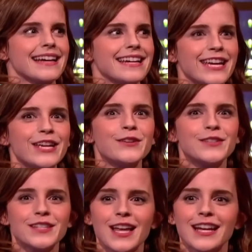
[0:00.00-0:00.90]
He used
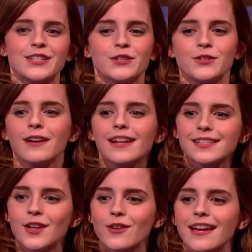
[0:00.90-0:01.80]
to, like, do
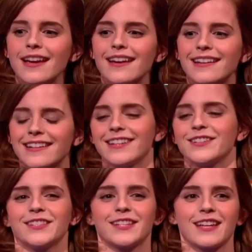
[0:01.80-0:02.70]
tricks on it, and he used to,